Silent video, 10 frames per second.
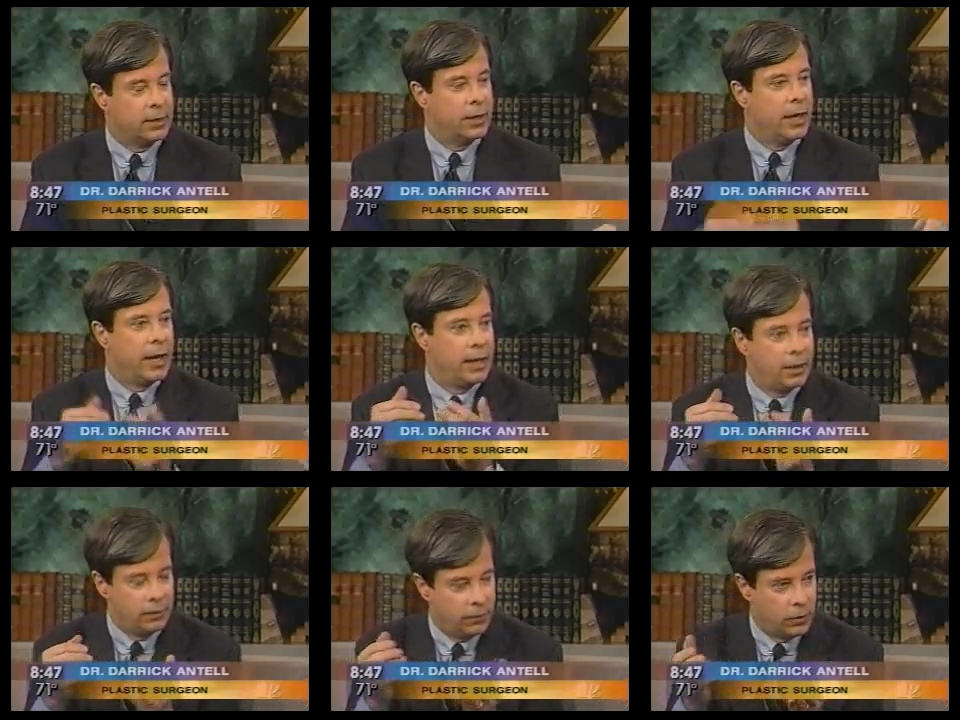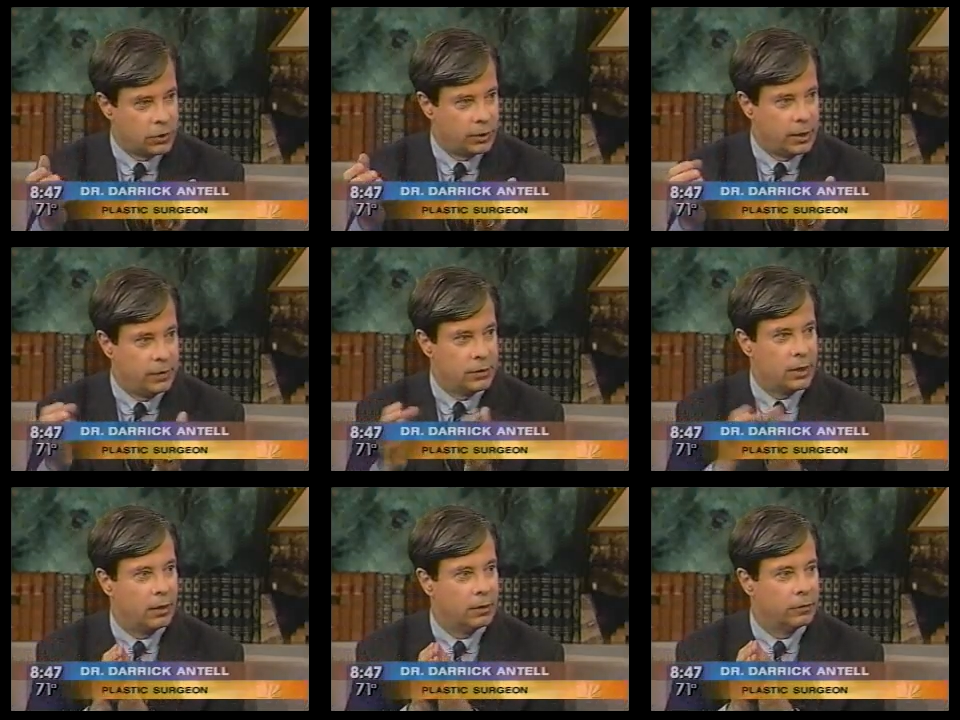And today, unfortunately, in this
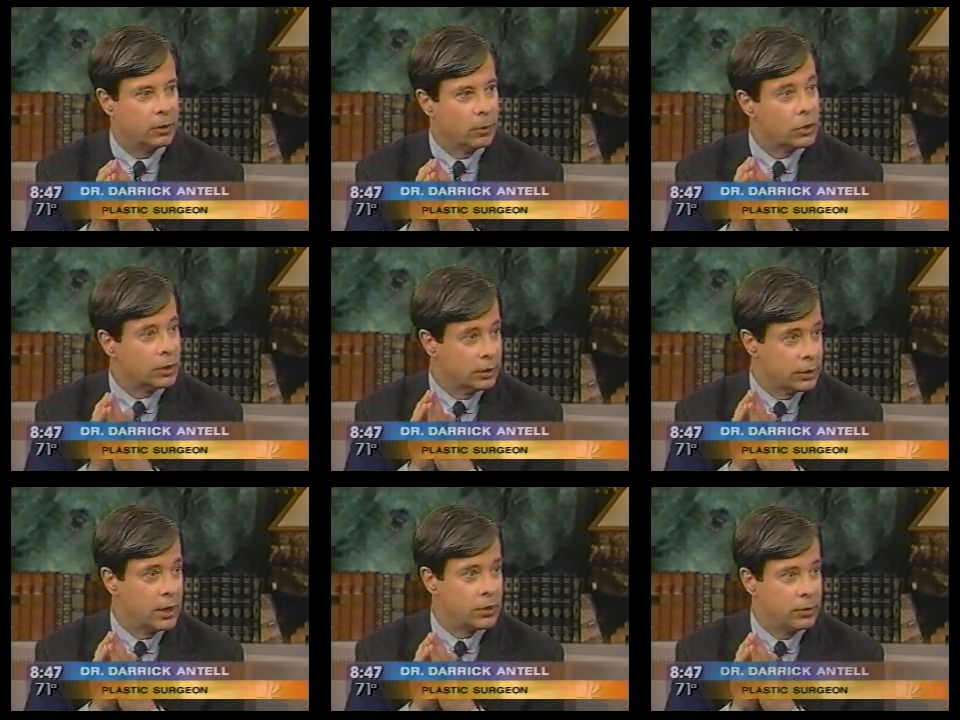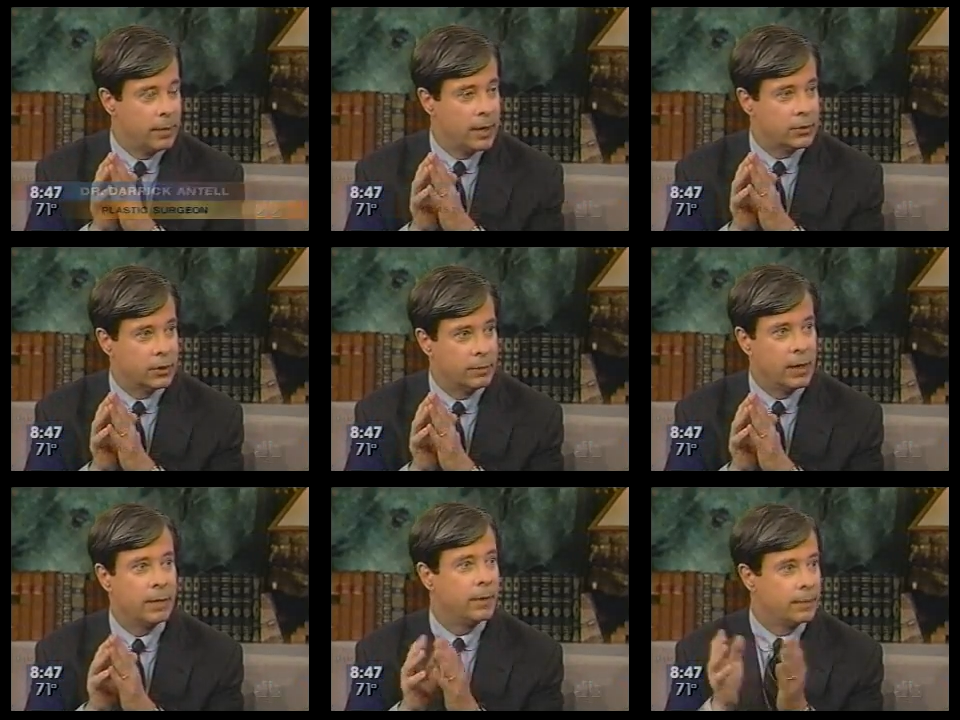era of commercialization of medicine,
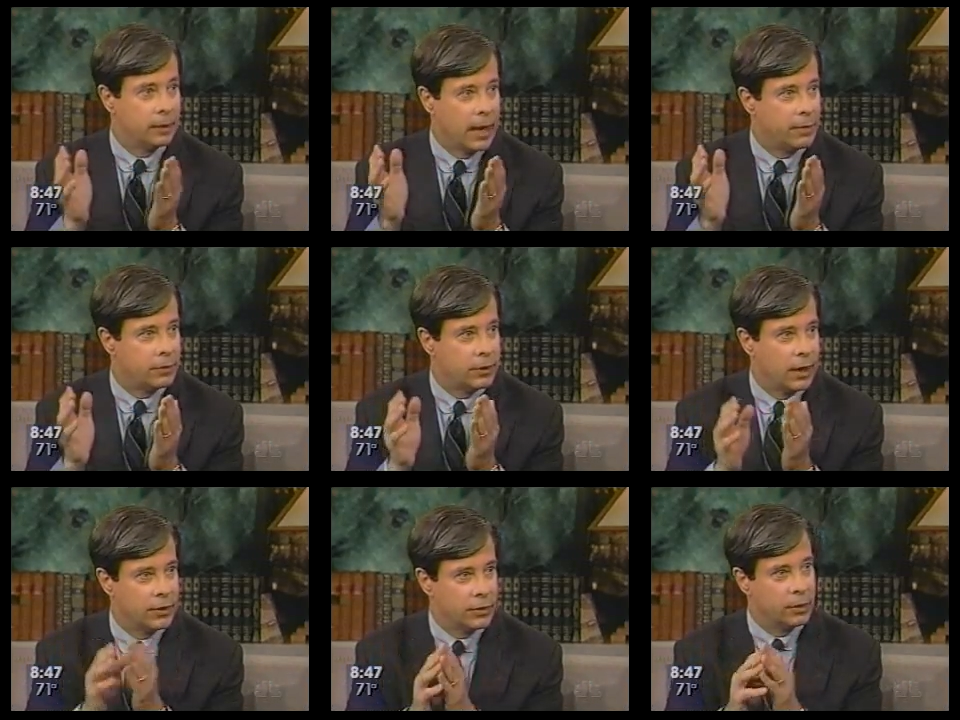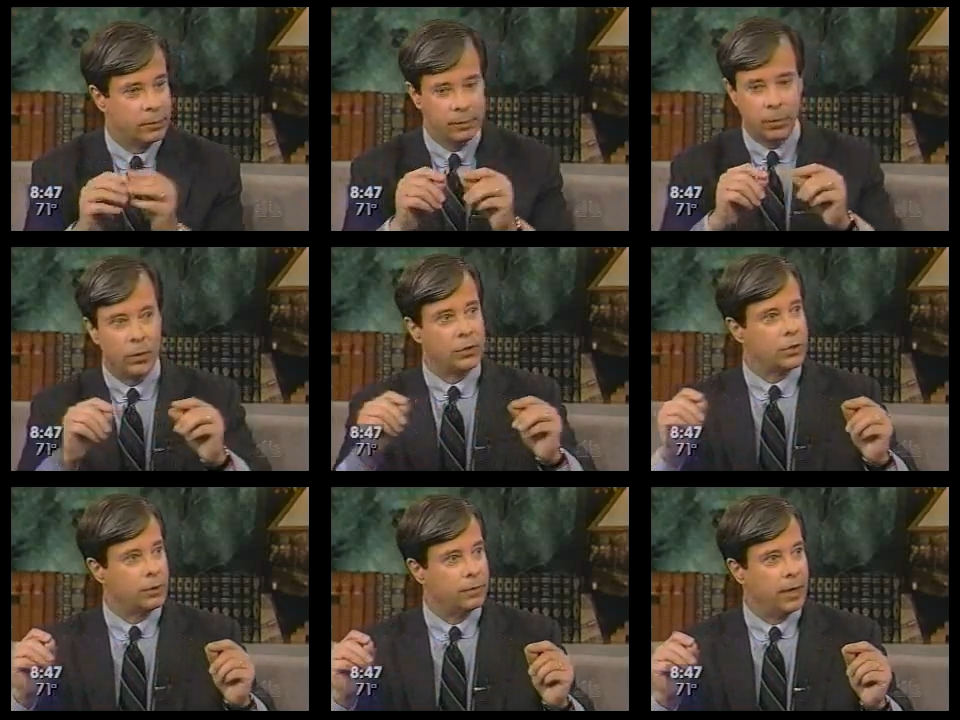many people advertise, and they'll put board
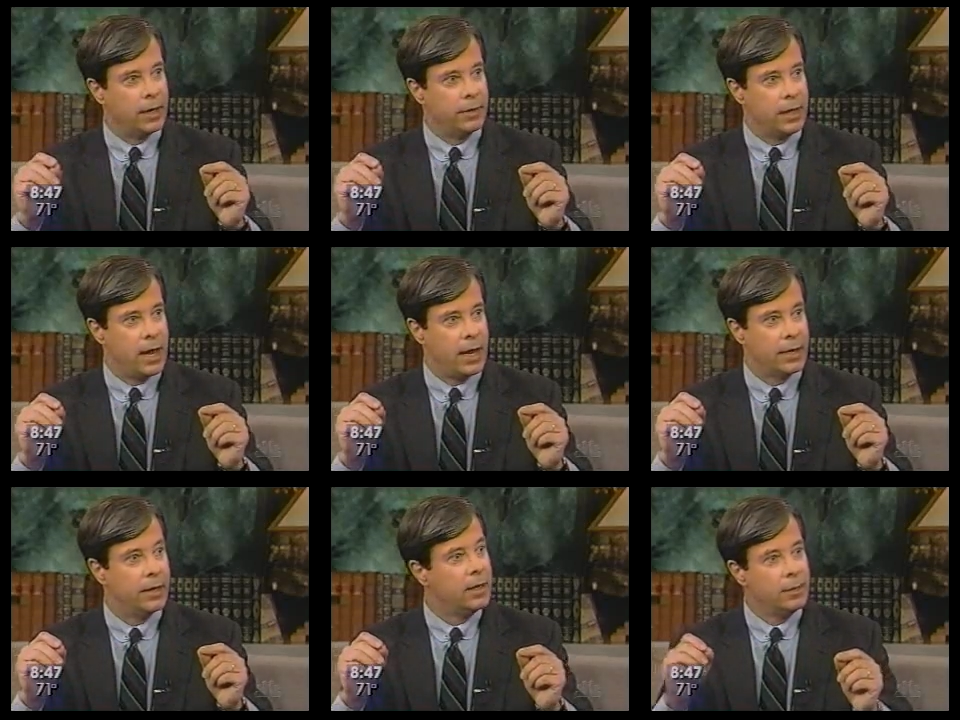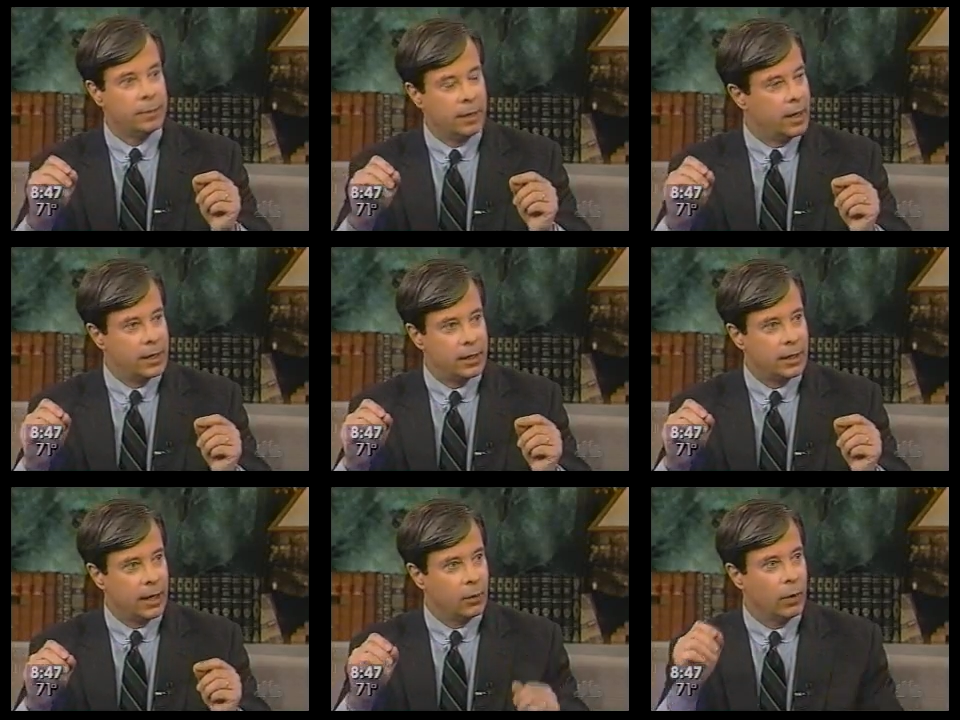certified in the ad, but not
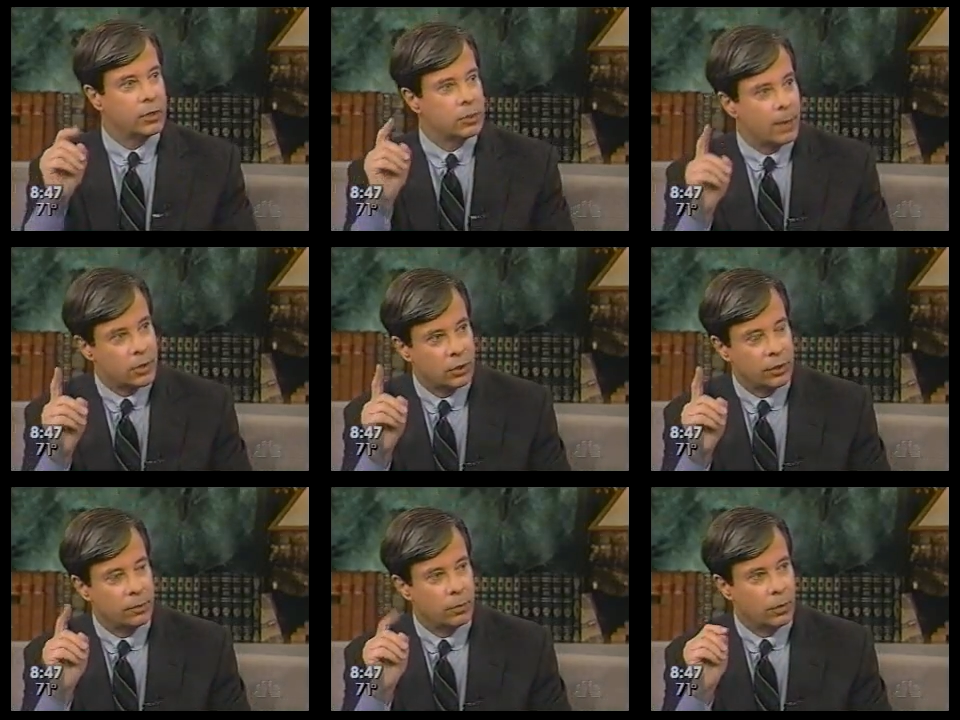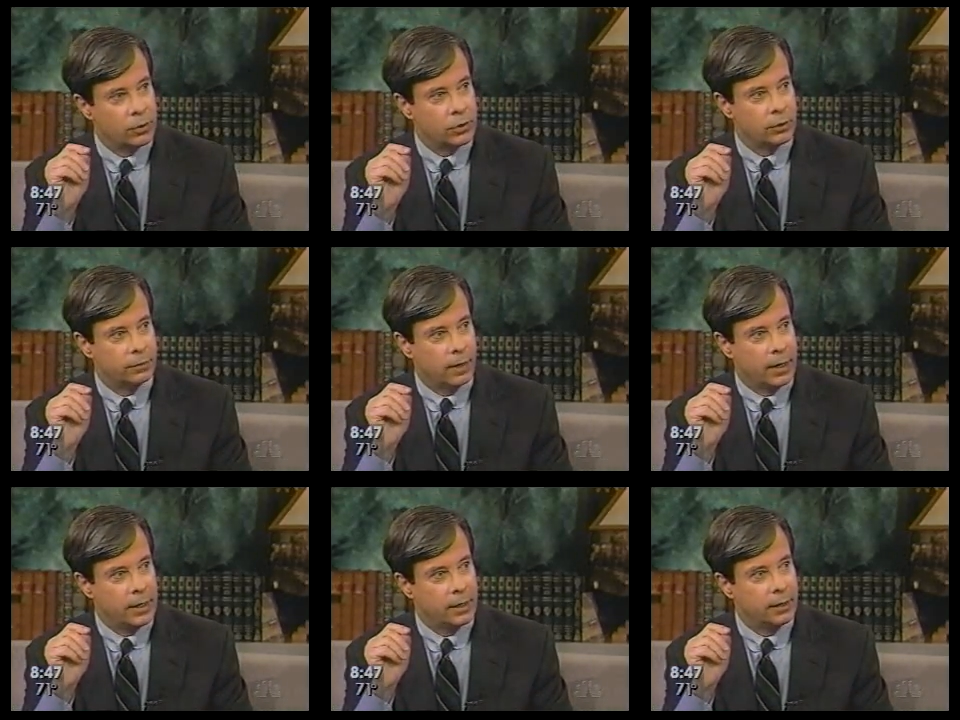indicate what specialty they're board
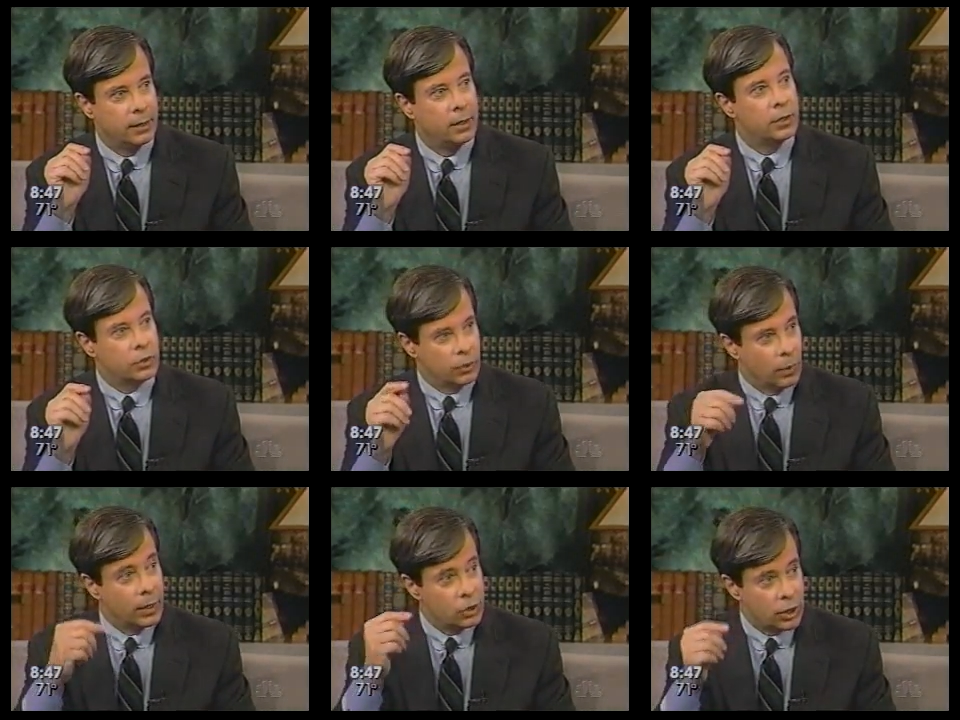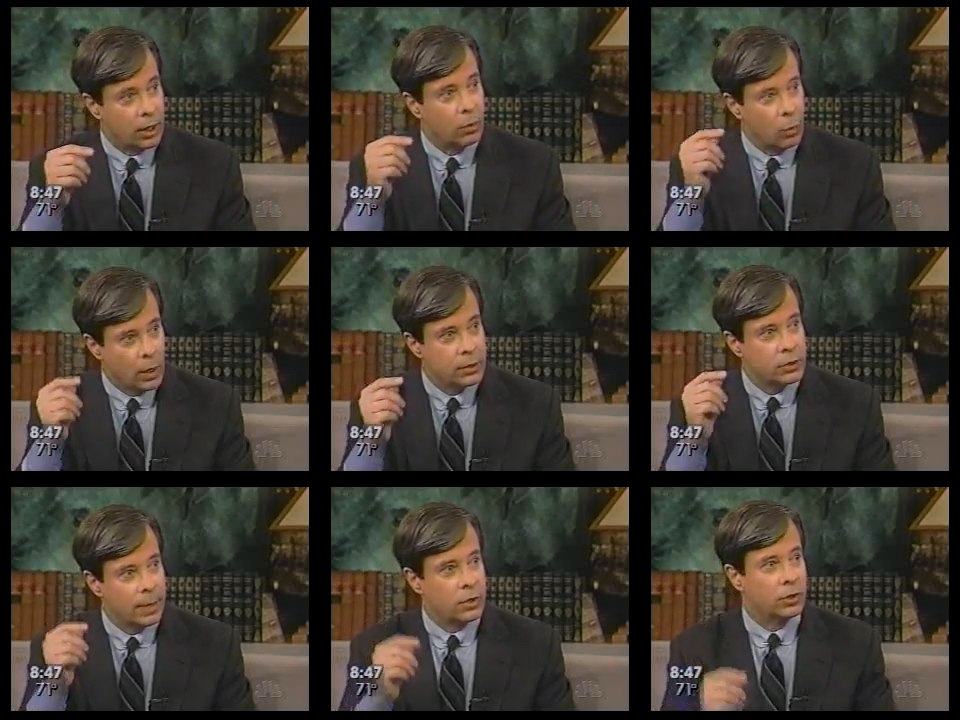certified in. So you want to check what
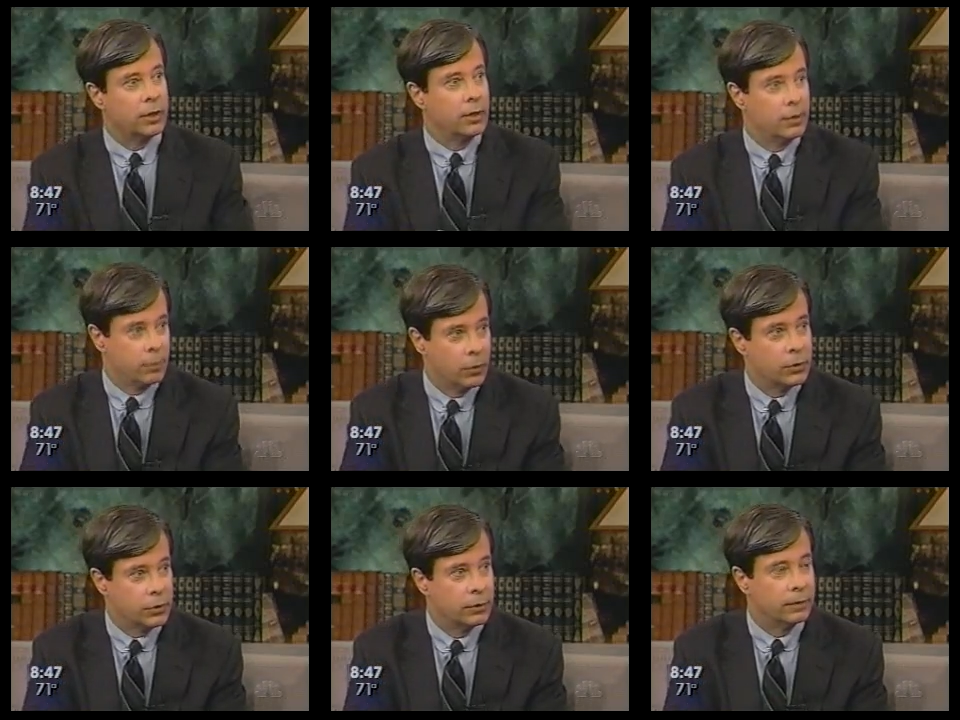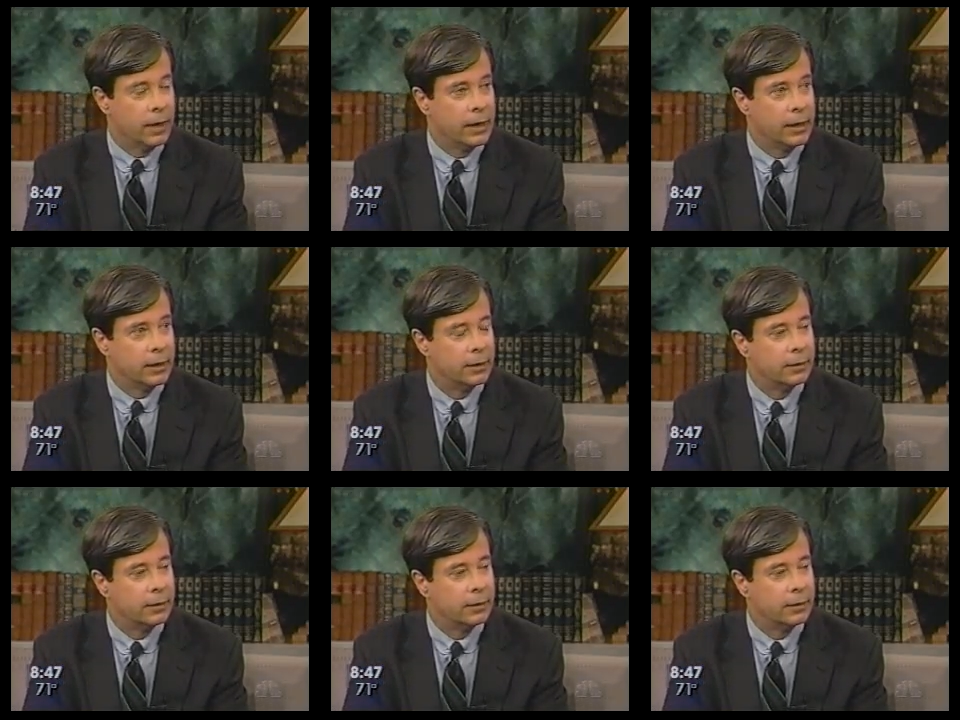specialty they're board certified in.